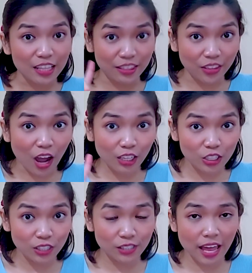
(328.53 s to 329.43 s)
Not
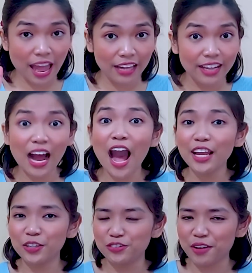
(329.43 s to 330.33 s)
just any
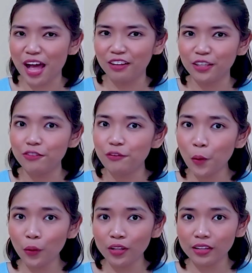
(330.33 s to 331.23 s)
kind of healthy
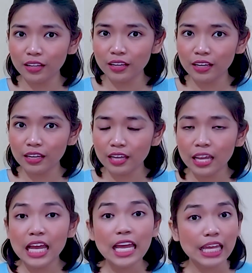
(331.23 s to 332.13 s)
food.
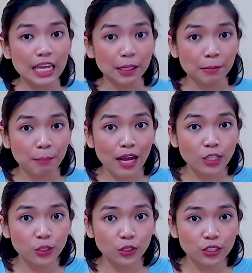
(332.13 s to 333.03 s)
It
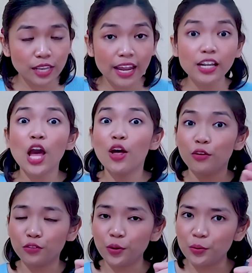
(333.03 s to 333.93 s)
must contain
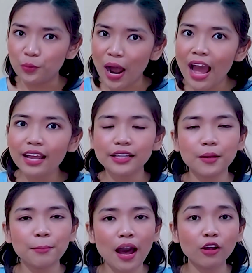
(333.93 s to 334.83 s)
the right
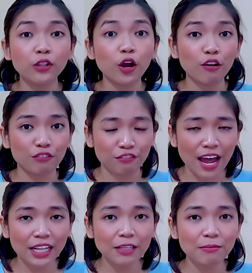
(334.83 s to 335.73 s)
amount of
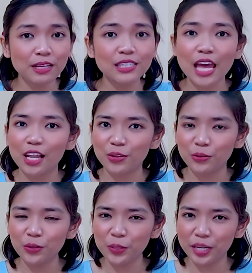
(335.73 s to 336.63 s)
vitamins and
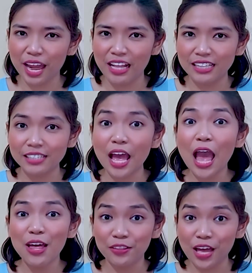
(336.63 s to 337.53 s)
nutrients
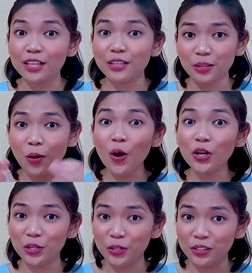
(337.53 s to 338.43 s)
that your
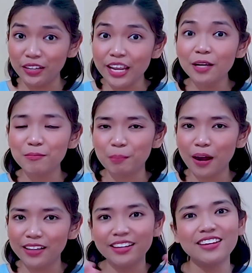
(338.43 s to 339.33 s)
unique
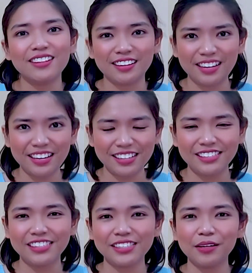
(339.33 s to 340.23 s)
body needs.